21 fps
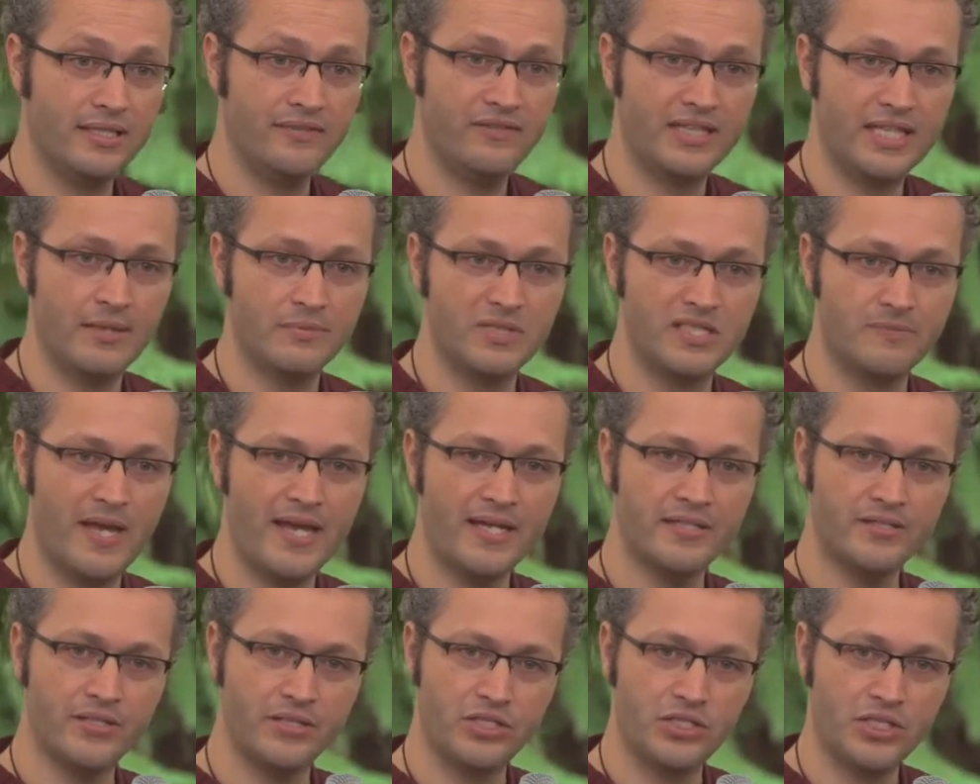leaving them
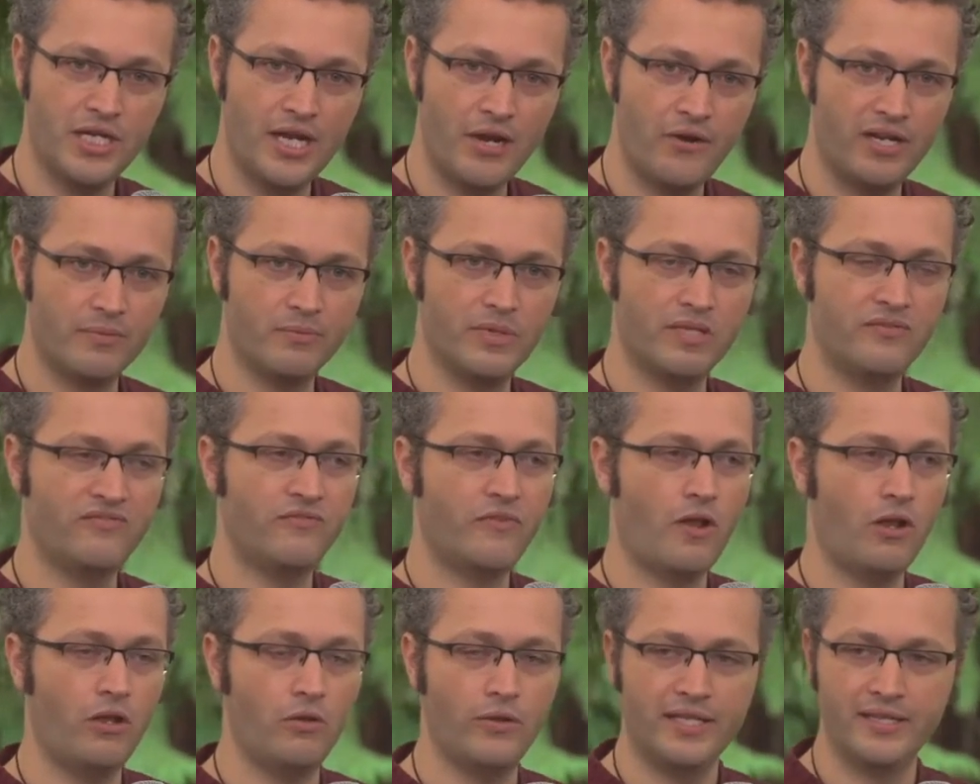space and sharing, but
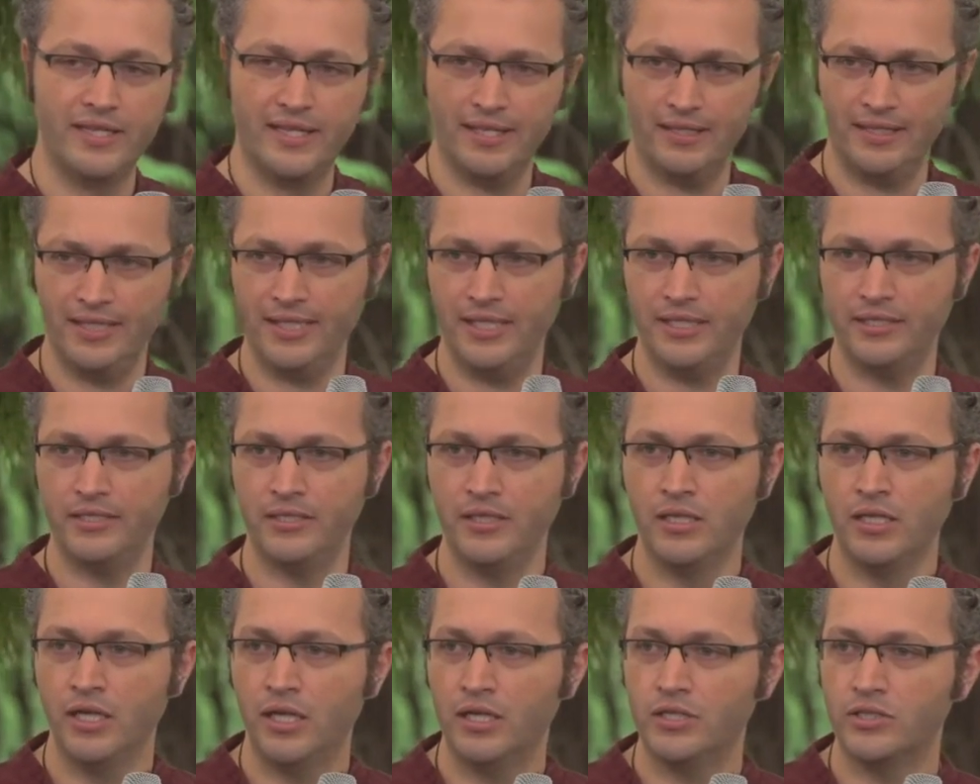following their lead
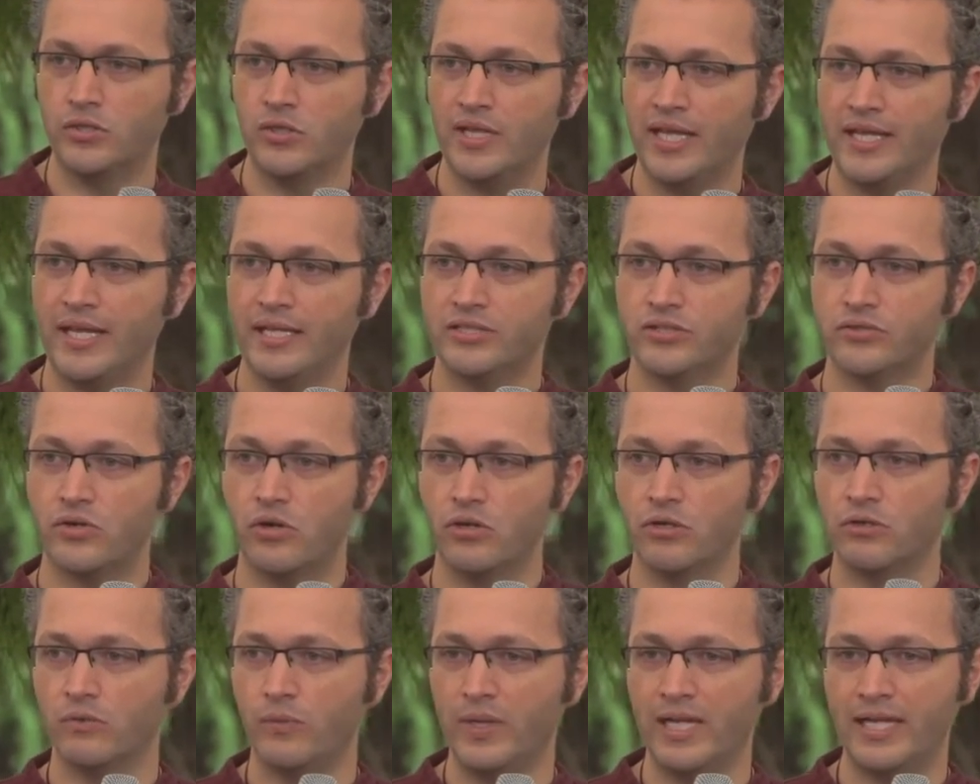until they get
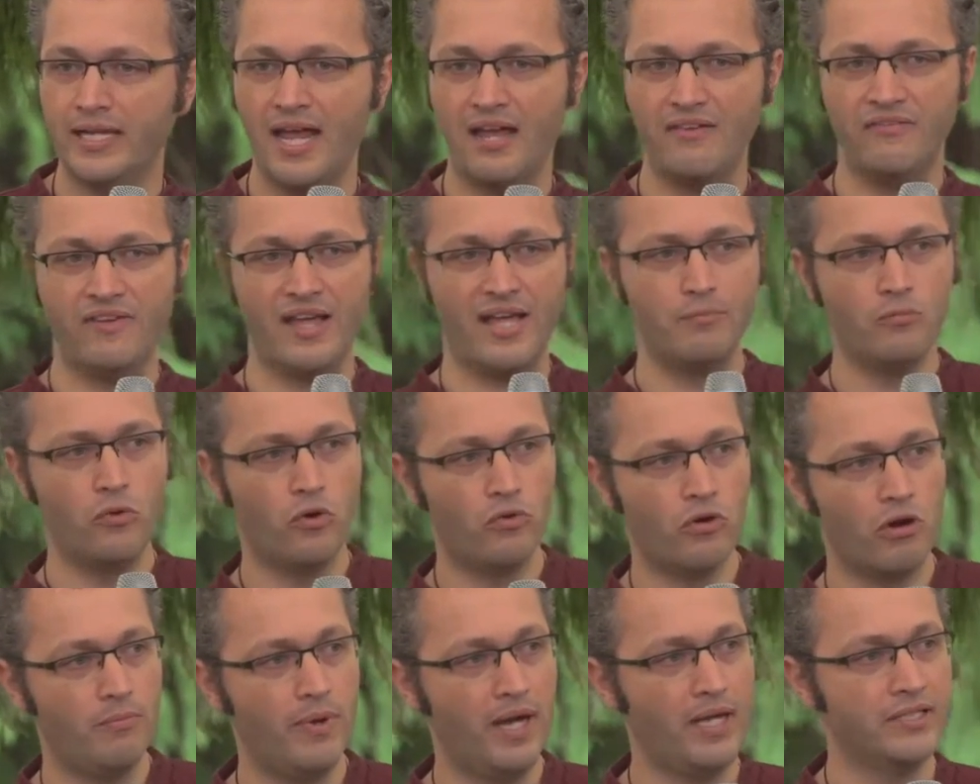stronger and we can have a more
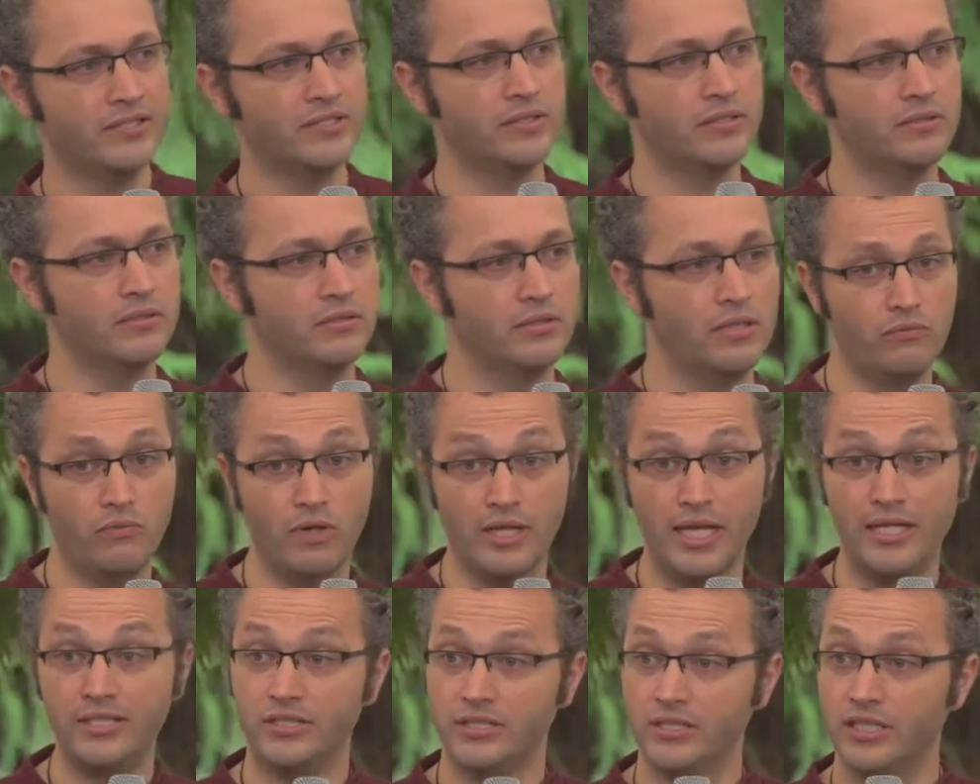robust
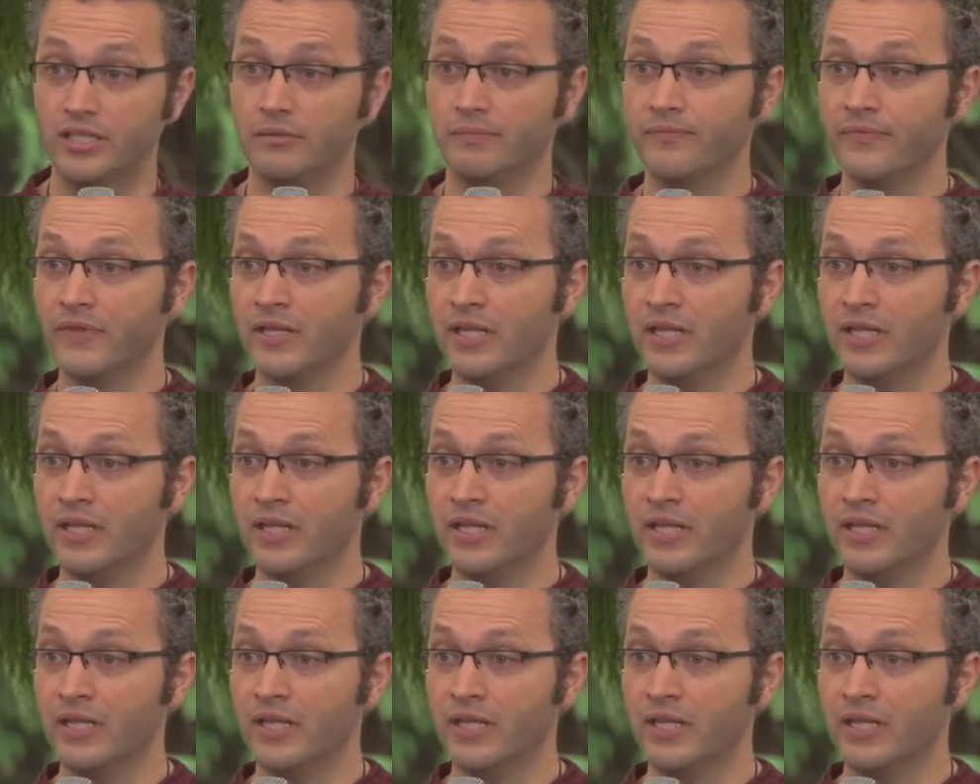relationship.